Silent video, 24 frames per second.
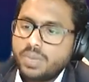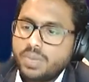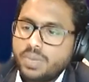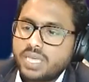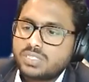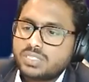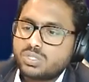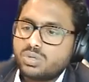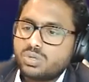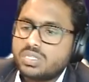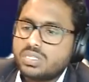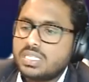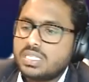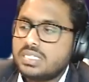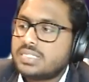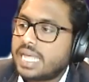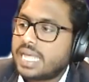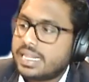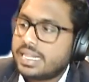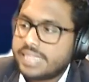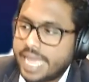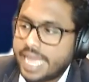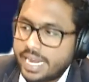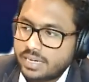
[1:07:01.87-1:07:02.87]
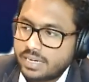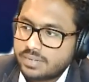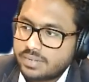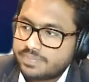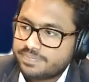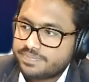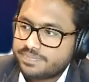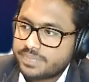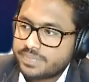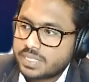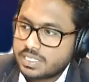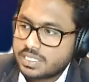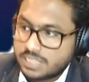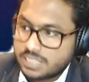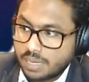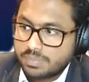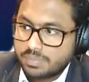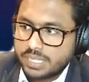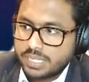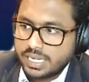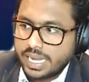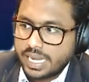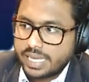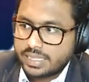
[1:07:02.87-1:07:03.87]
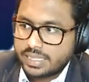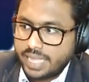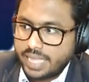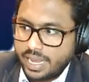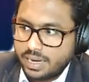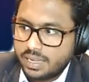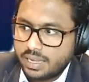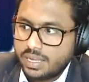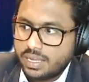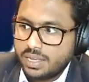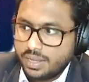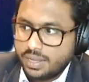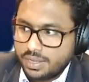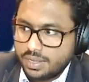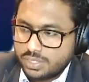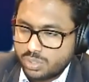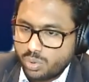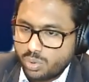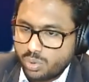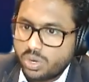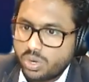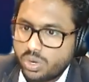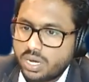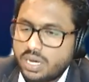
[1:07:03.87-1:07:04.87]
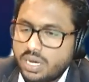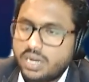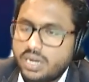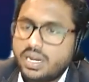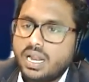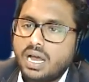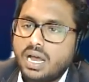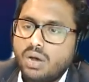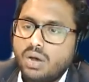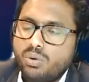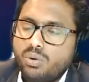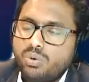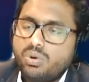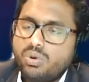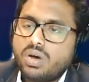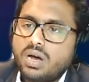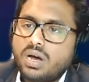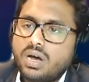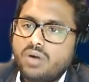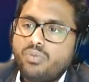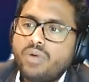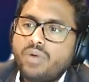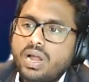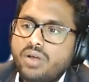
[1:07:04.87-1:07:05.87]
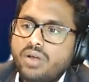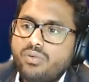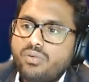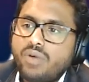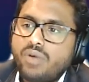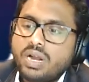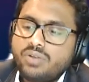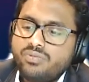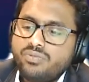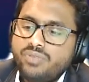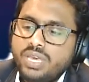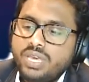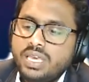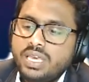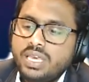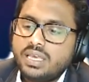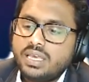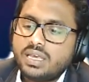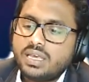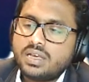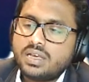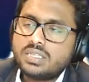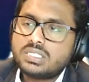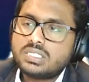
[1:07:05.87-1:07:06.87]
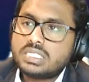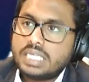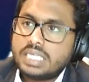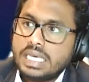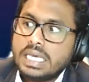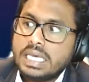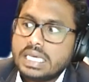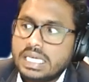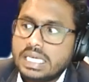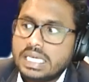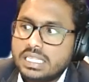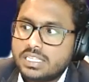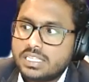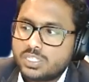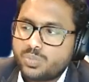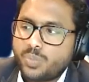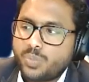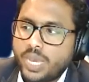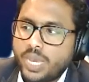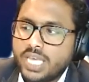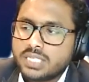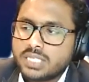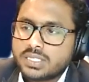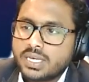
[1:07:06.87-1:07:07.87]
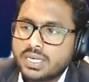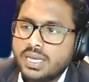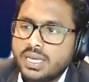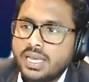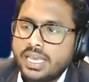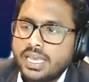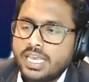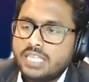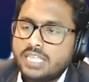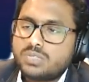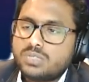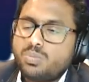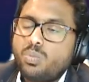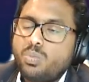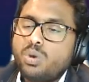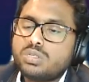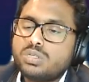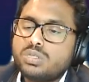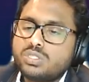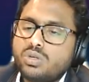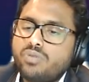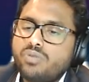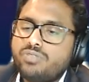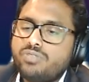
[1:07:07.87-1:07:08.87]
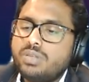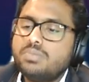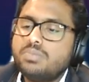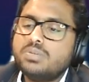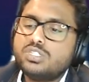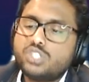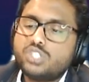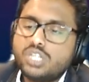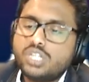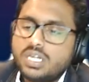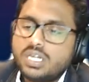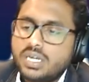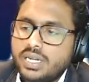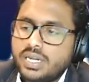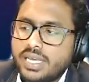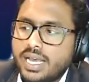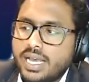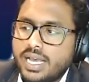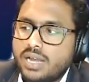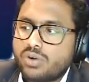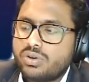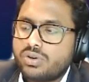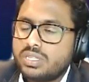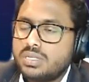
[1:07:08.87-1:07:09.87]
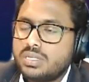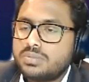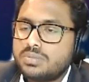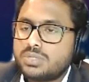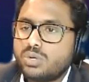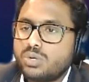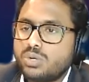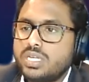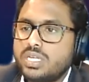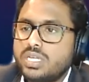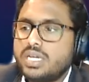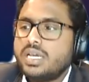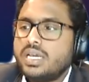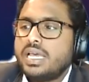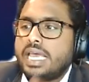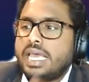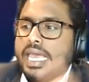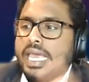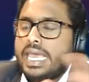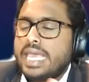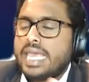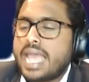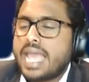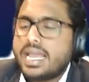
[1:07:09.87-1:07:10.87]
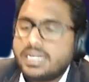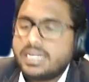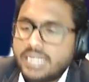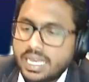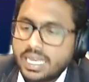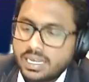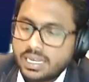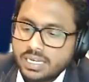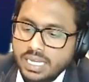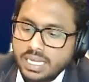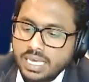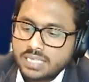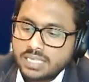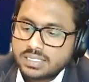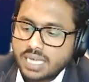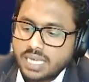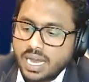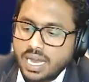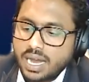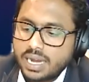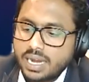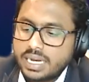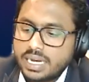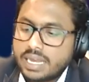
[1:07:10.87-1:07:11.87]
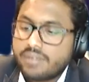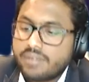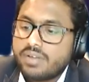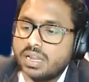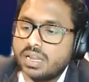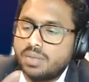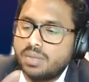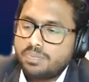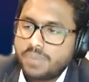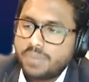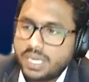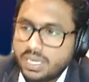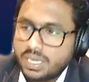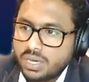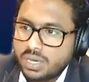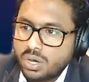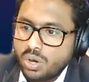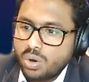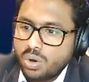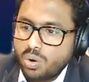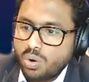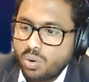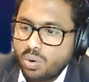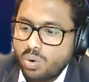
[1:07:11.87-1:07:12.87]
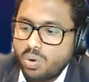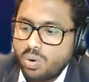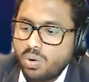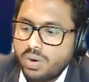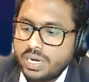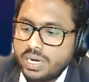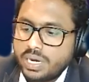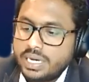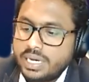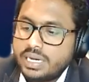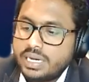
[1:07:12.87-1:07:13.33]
based on this and that, something like that. So now what we seeing in the space is most of the machine learning algorithms or the AI techniques are developing or